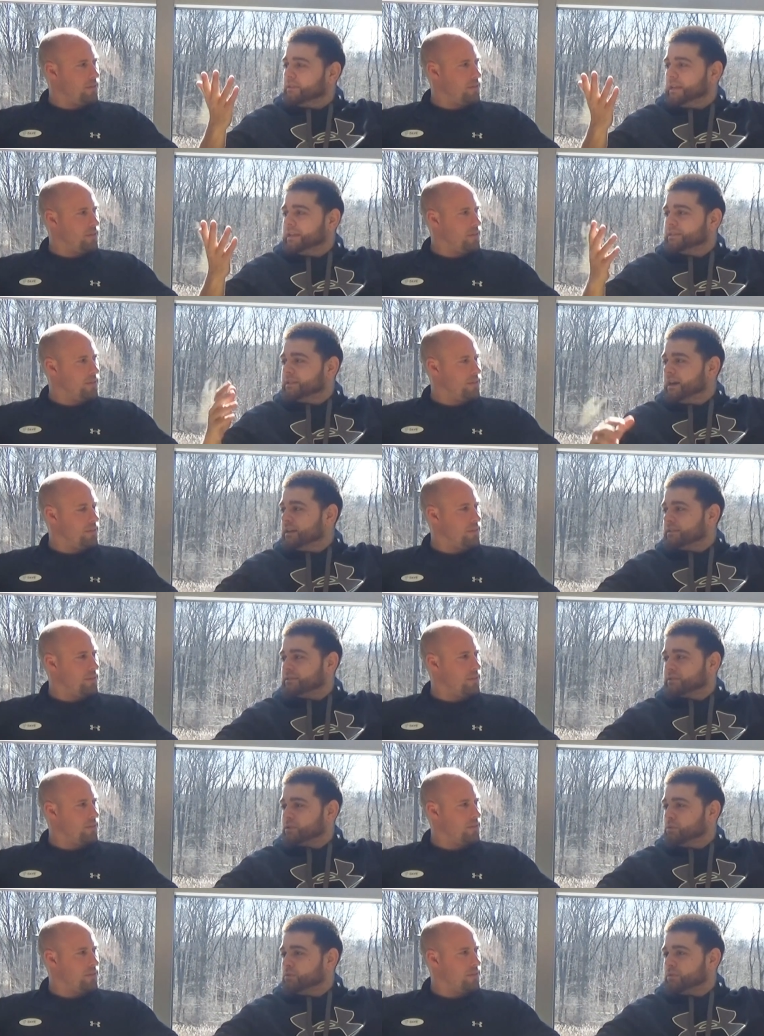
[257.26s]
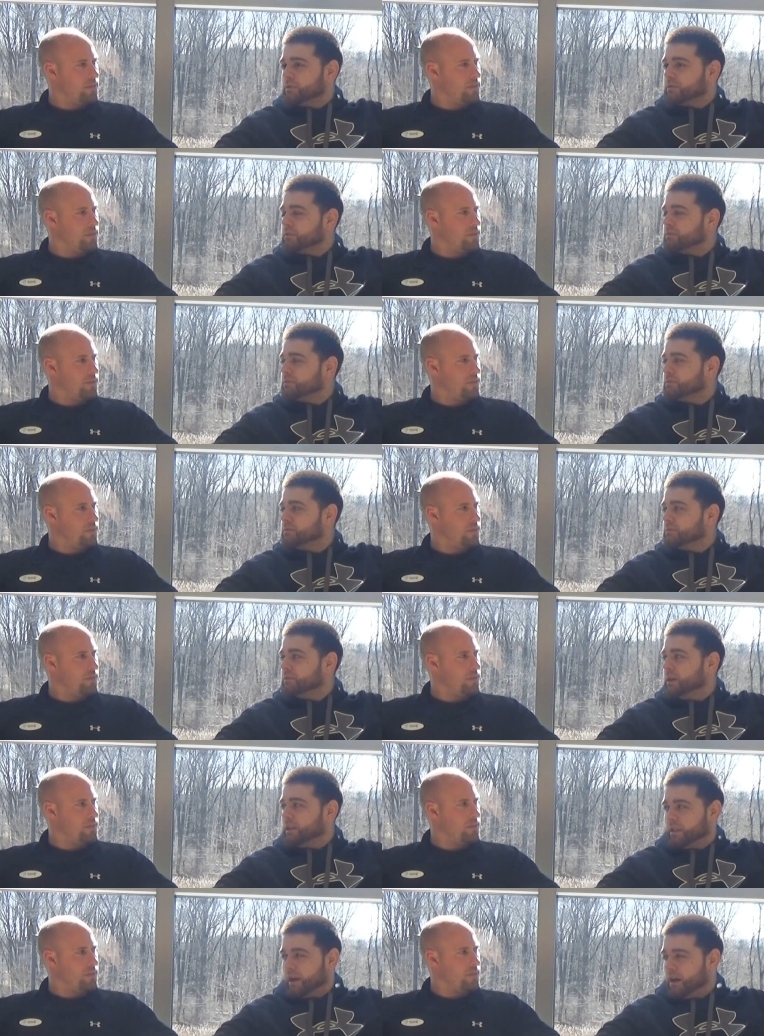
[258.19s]
Speaker 1: he's got to score
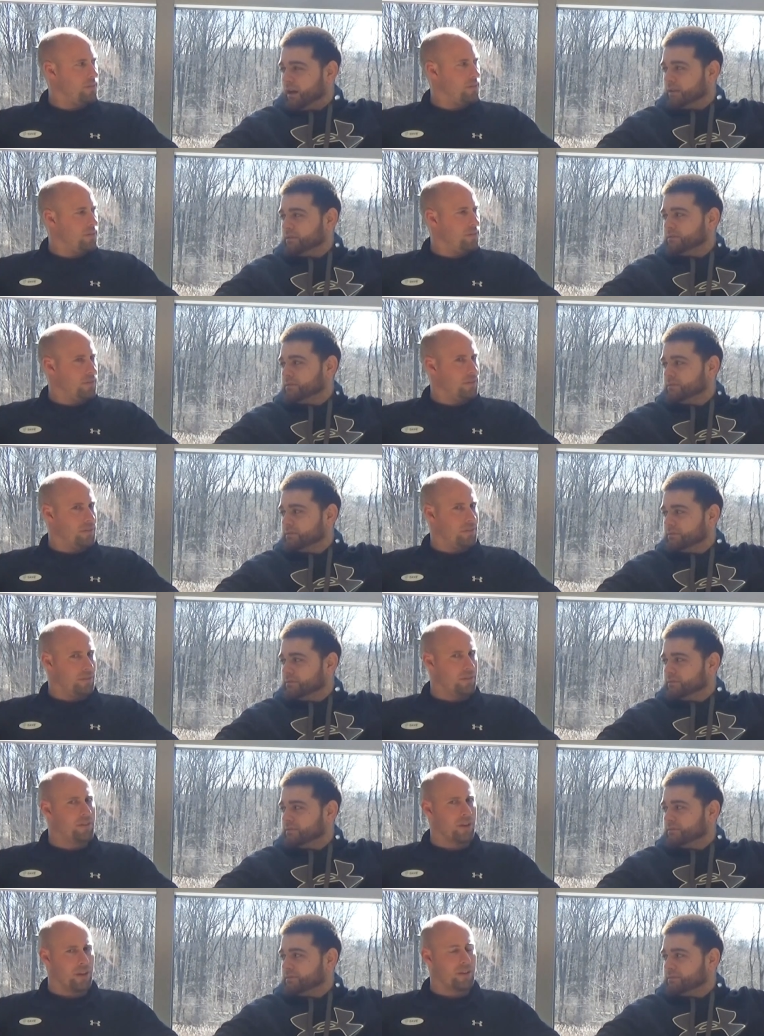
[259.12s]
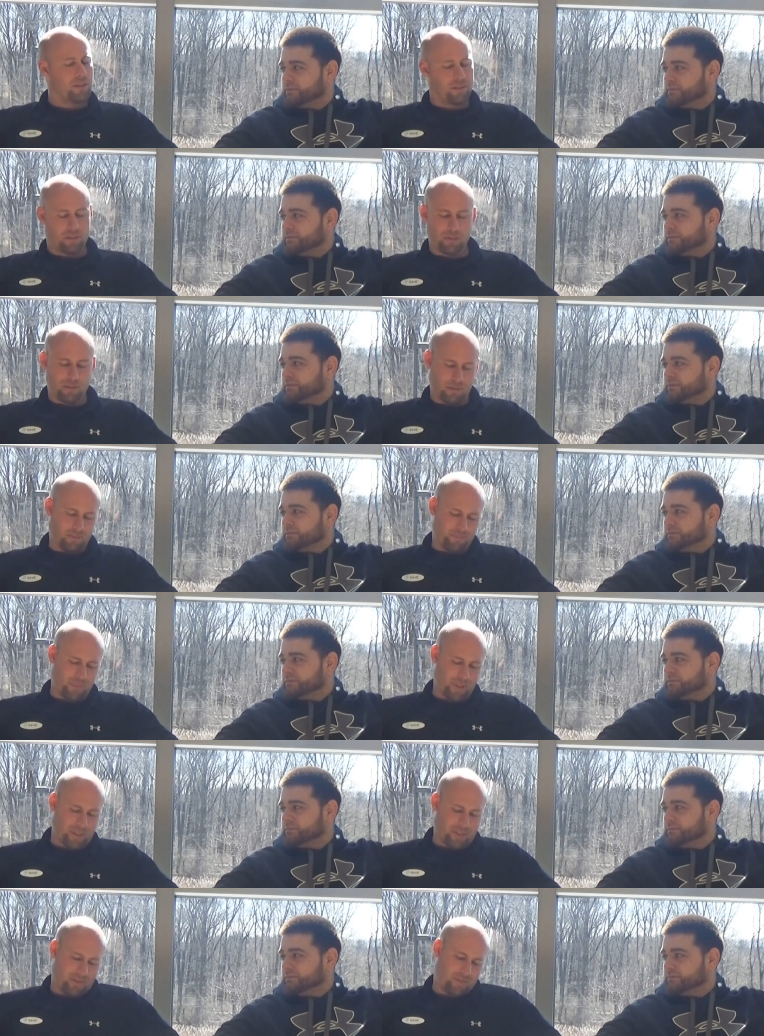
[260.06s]
a lot.
Speaker 2: Yeah,
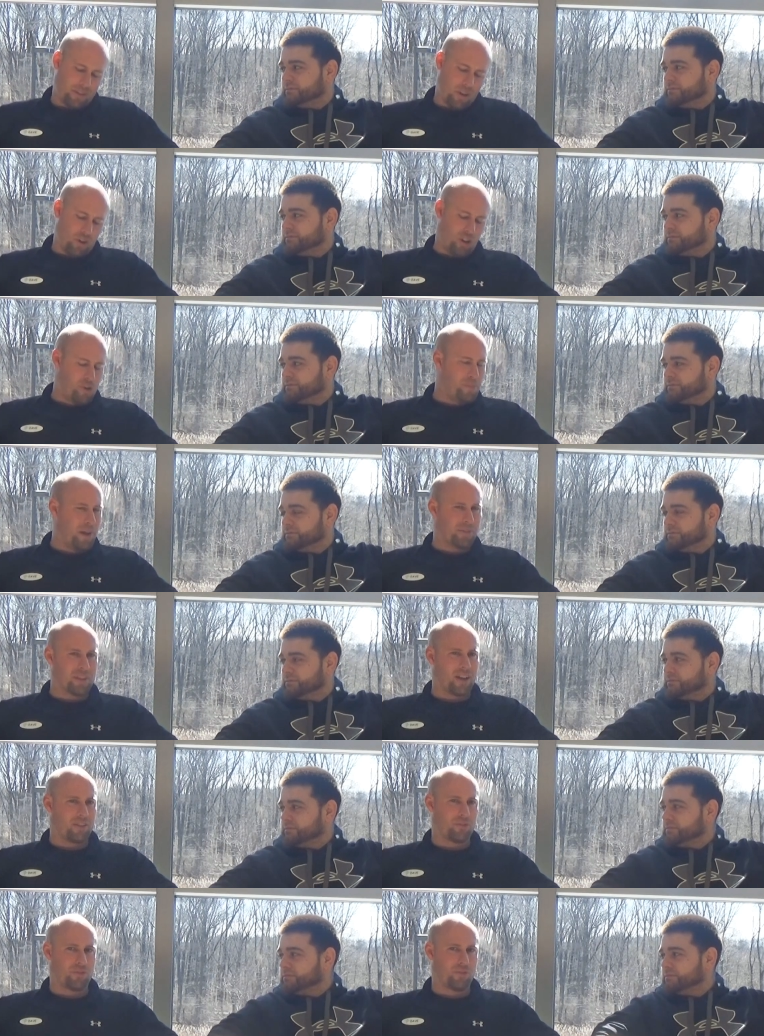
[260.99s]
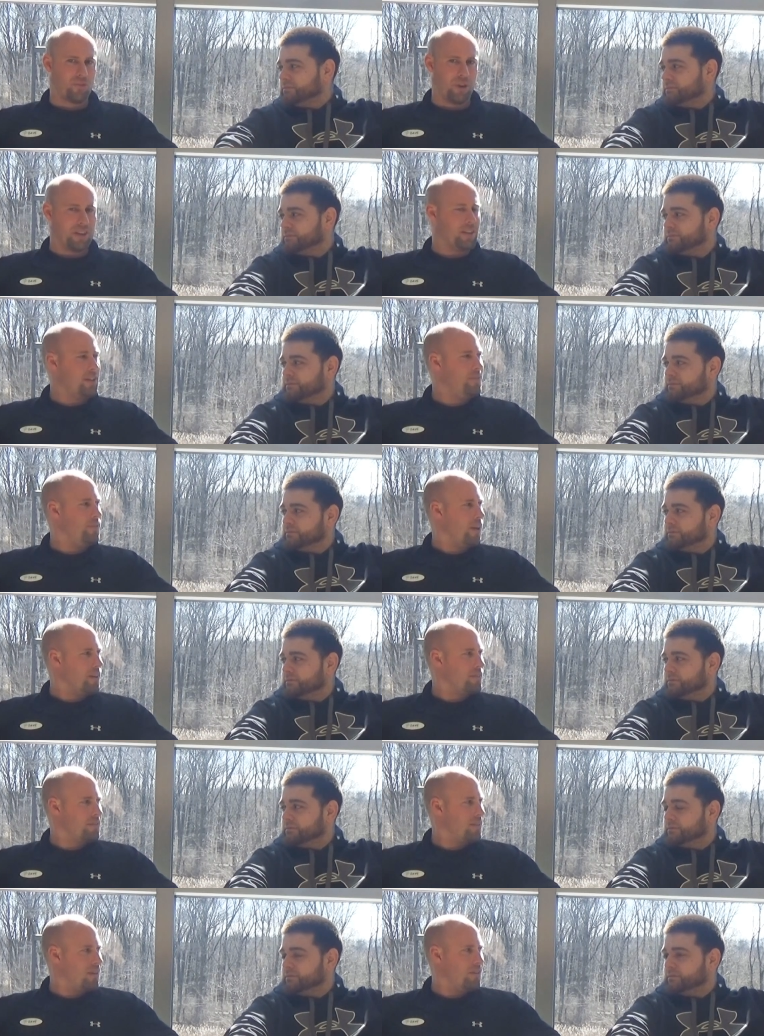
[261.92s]
but Holmall's got great
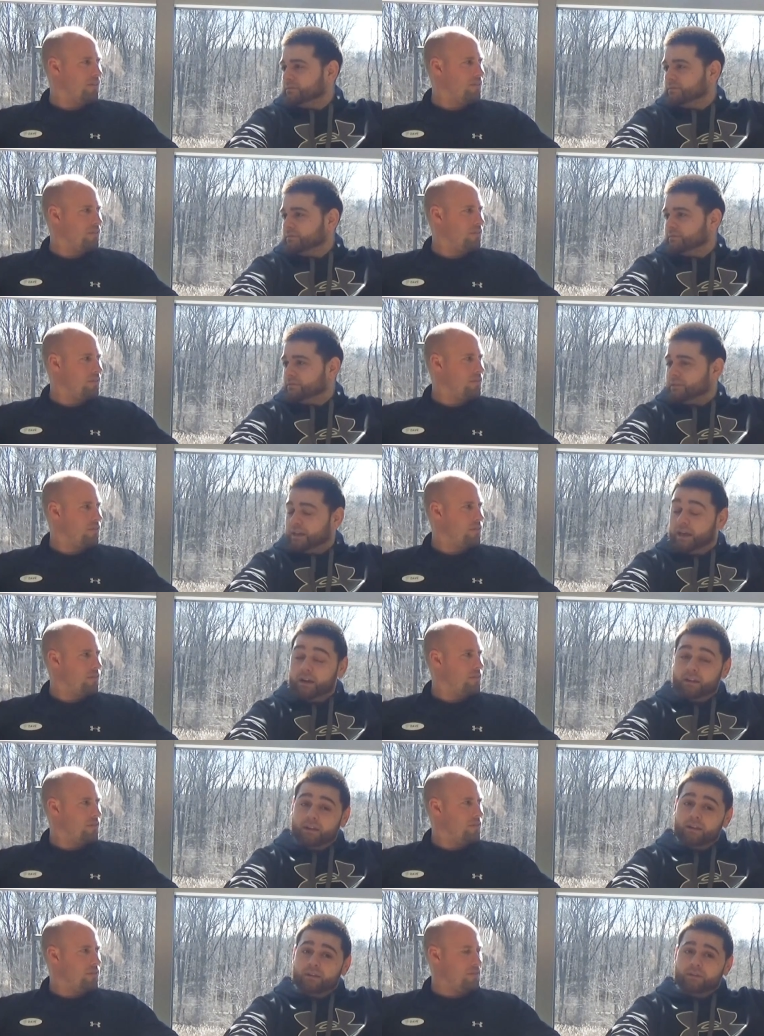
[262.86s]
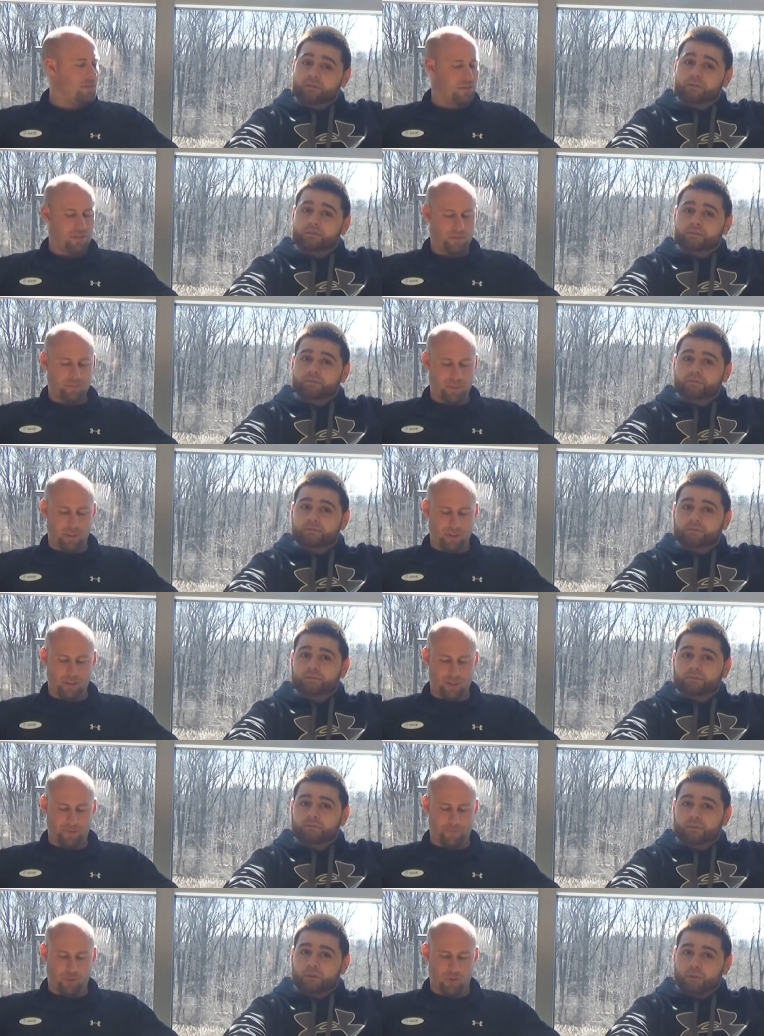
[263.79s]
defense, so. Yeah, they do. I
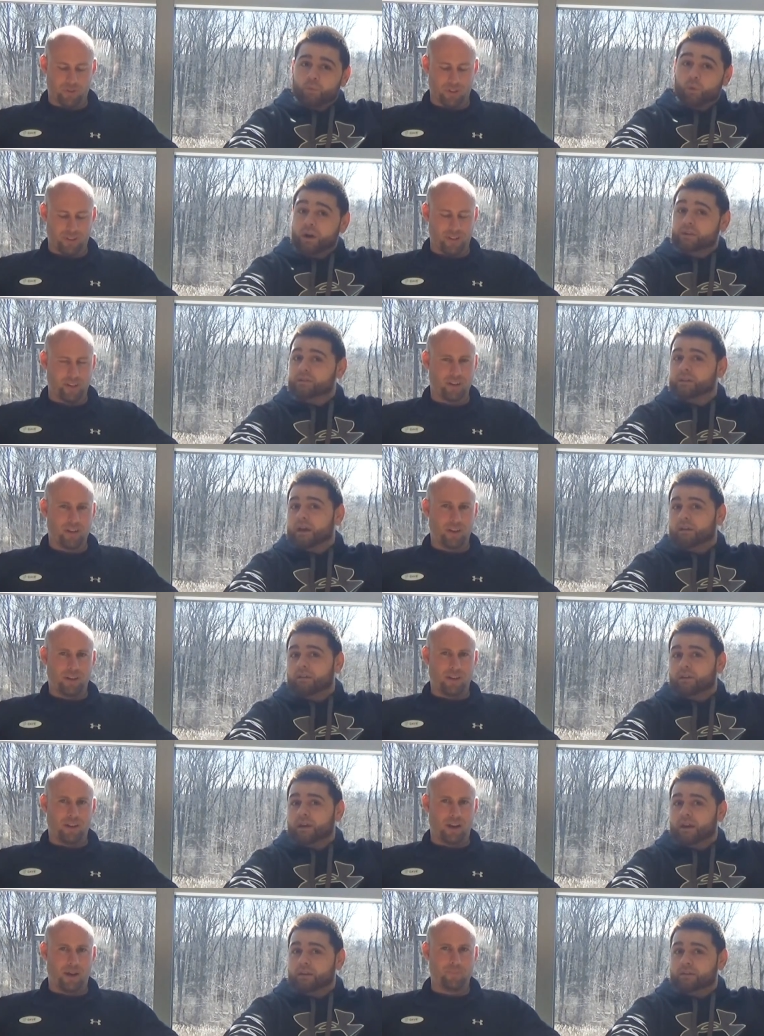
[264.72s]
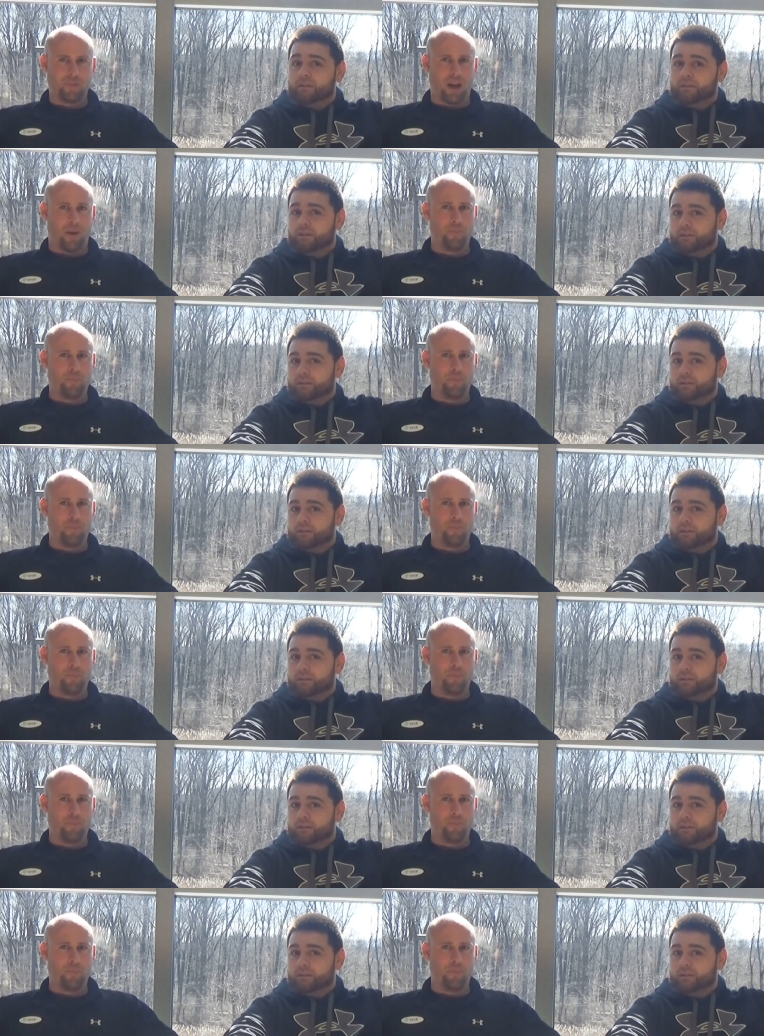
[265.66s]
mean, unfortunately, I'm,